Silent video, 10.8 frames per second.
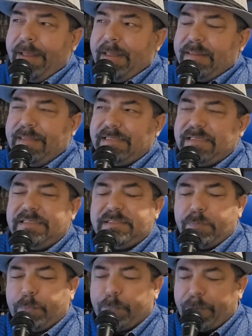This is
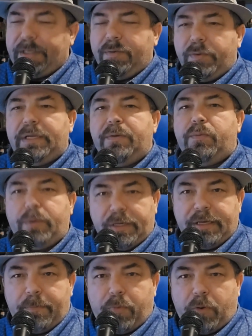really, really, really
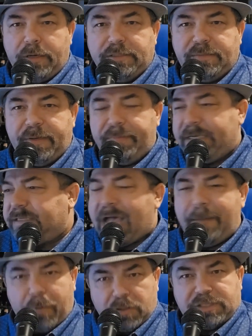important to me because I
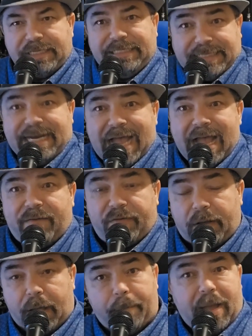personally did have
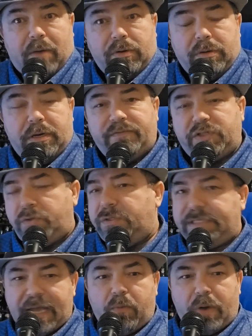a mountain of student
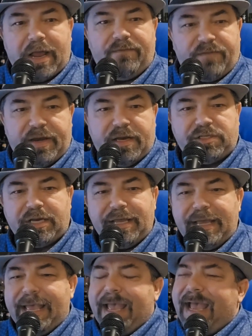debt when I finished.
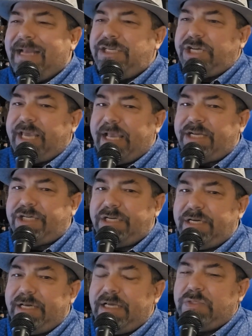
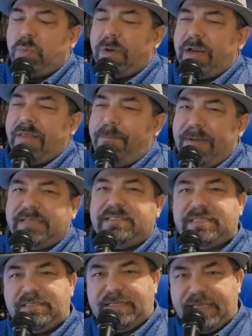Education is one of the
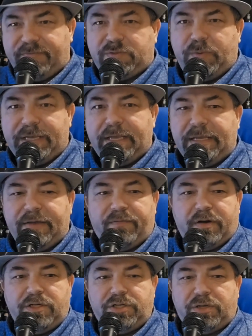best gifts we can give
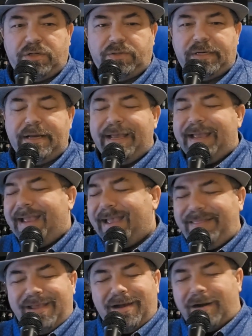our children,
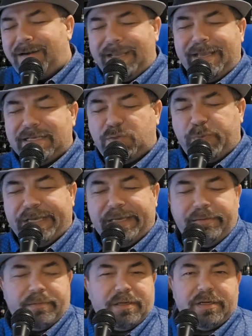and the RESP
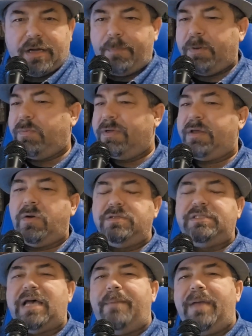coupled with
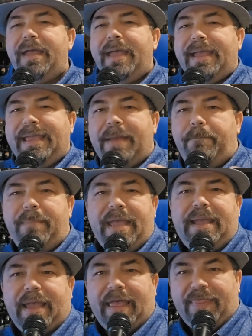OSAP can
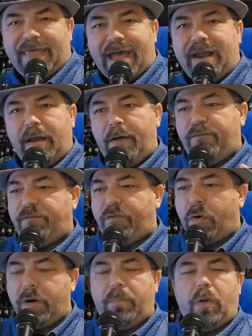make that
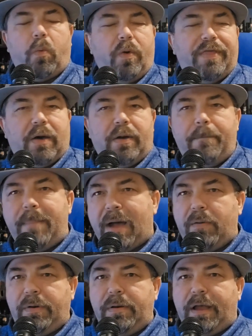affordable without a
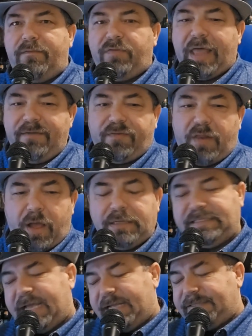mountain of lifelong
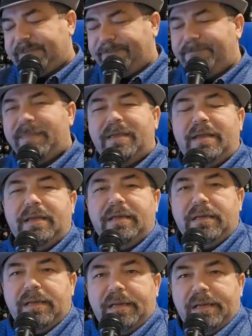debt.
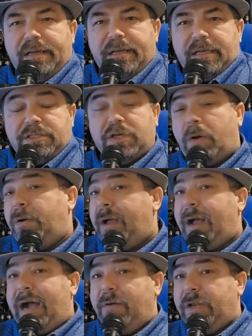So
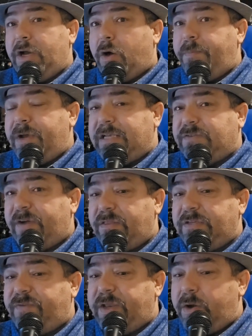I really hope you guys found
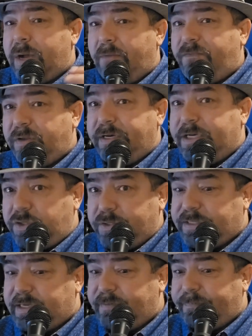this video helpful and
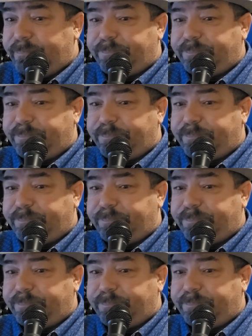interesting.